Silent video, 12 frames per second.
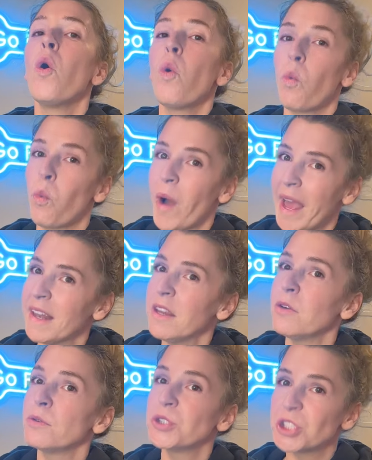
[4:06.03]
When
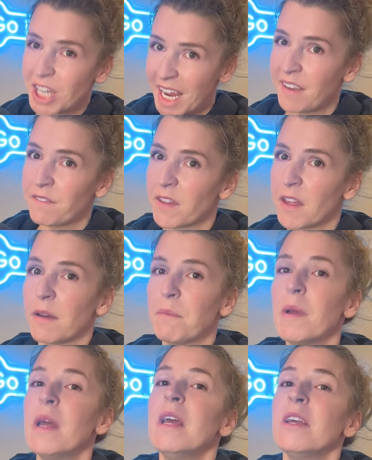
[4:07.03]
you shave them,
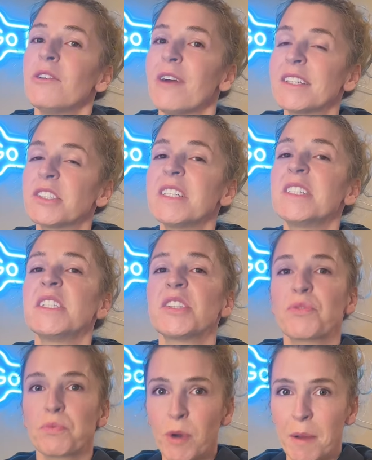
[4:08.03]
you're actually
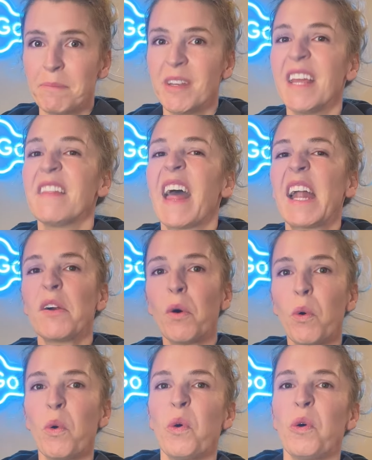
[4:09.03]
disrupting that
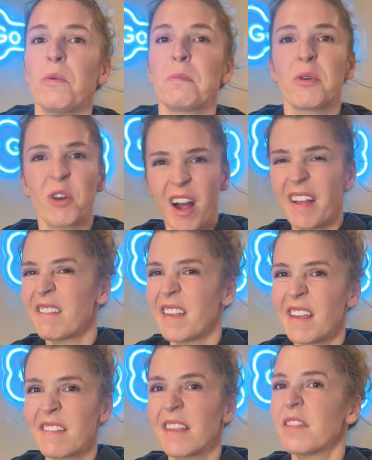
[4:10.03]
whole
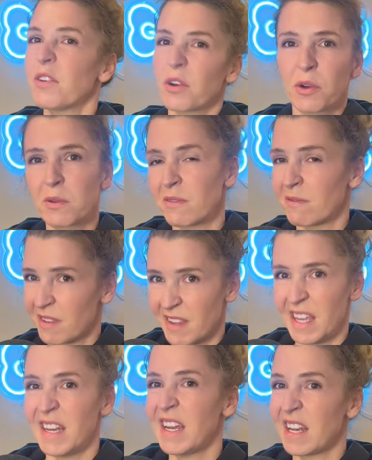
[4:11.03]
process that their
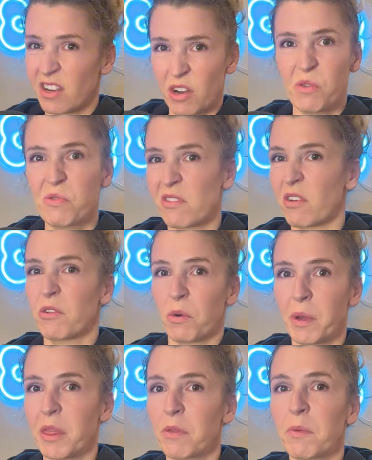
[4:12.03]
skin and coats are
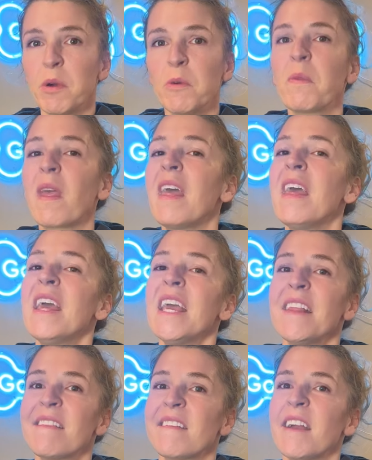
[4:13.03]
going through.
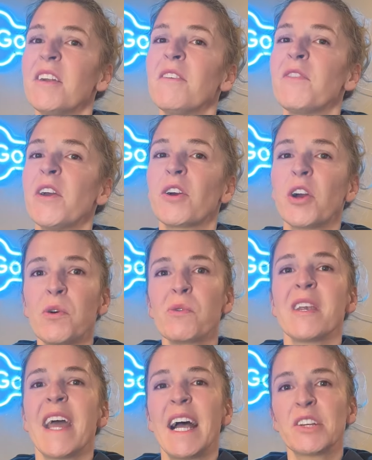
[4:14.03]
Instead of their coat
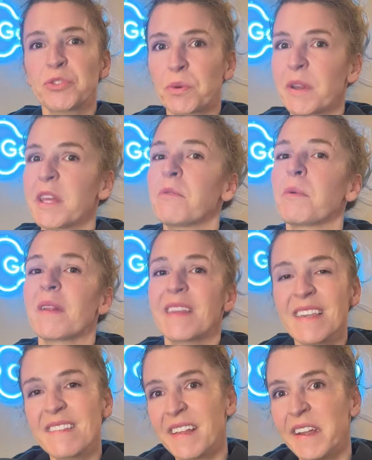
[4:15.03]
naturally
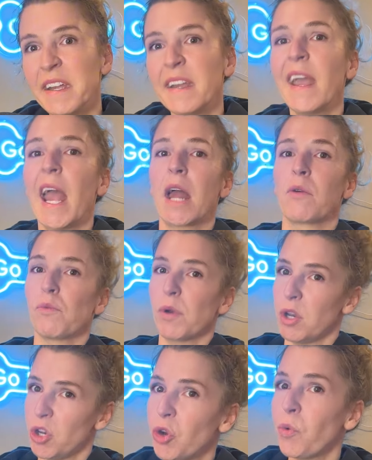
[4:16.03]
releasing and
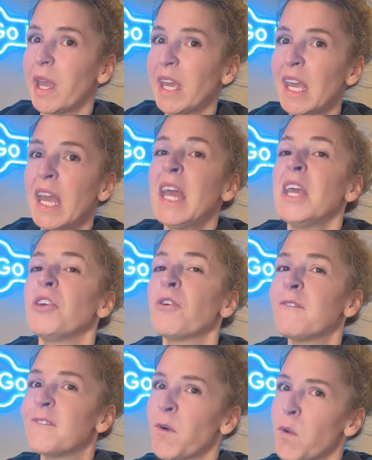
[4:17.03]
renewing, you're
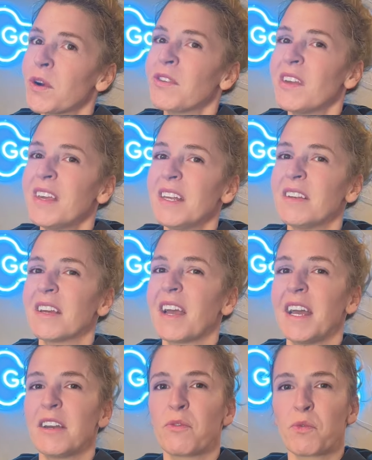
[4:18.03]
forcing it to
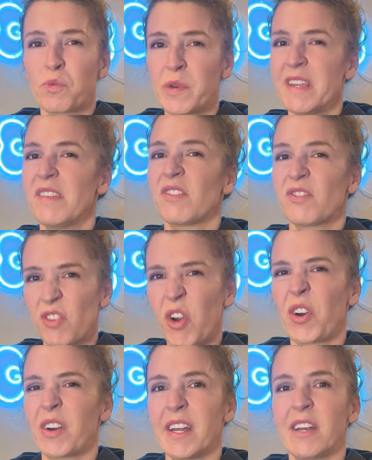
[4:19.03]
kind of
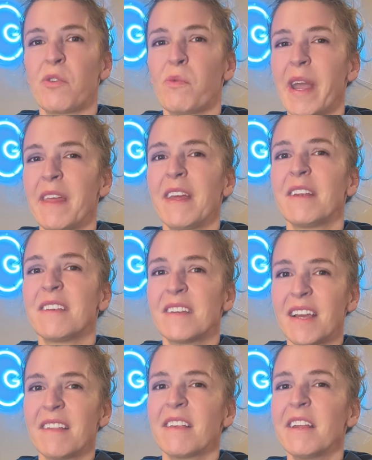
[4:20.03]
restart in a way that
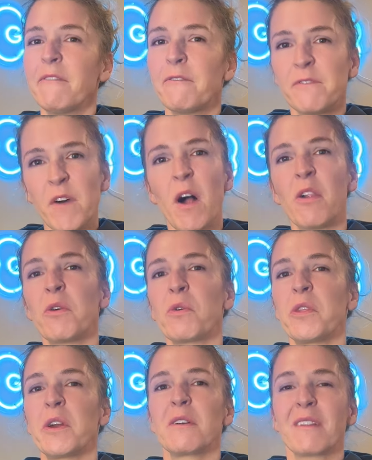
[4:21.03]
doesn't follow
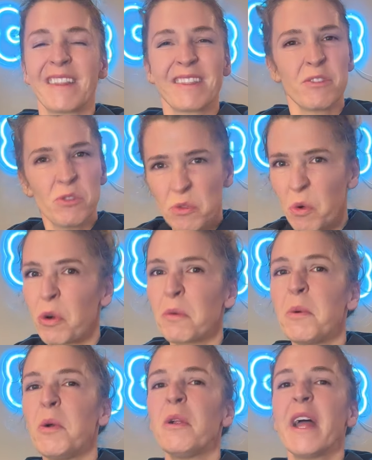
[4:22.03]
their
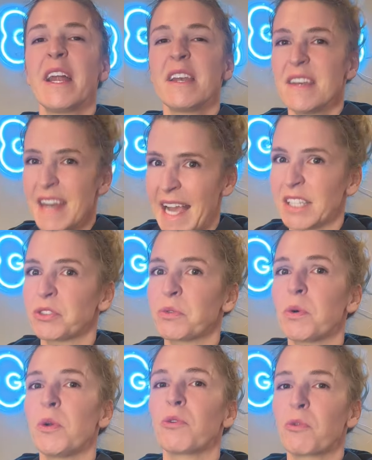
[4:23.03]
normal and
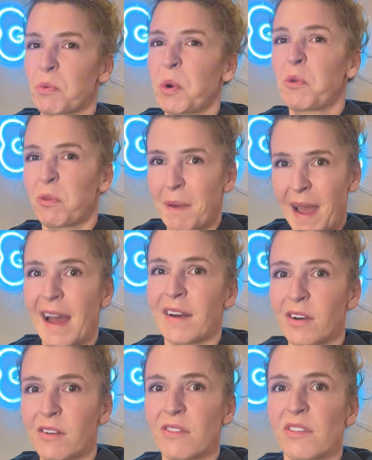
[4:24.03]
natural growth
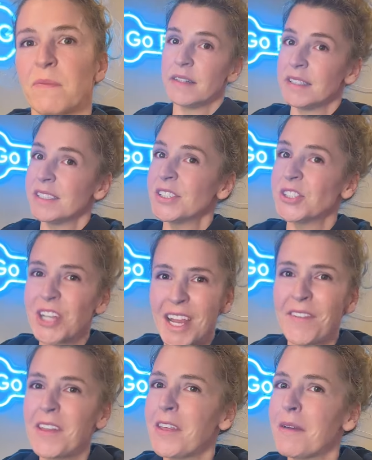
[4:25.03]
patterns.
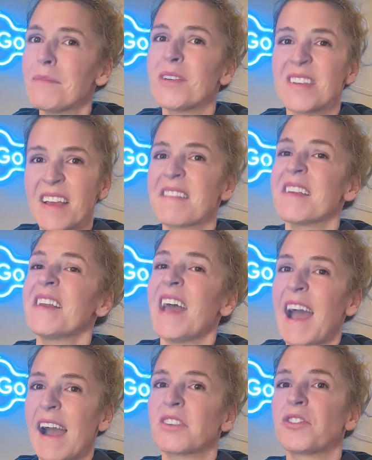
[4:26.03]
Shaving them doesn't
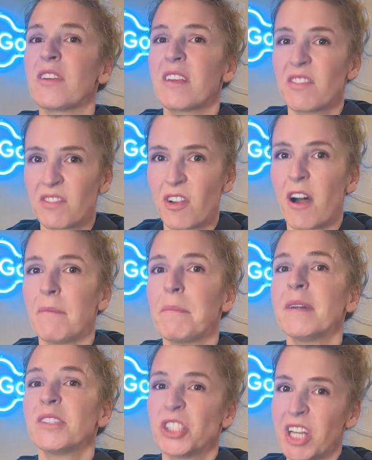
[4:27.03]
actually stop
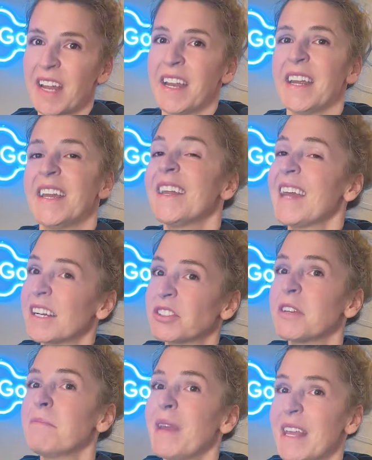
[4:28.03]
shedding, it
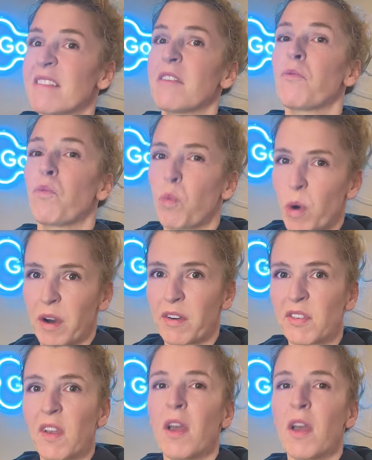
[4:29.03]
actually makes it worse.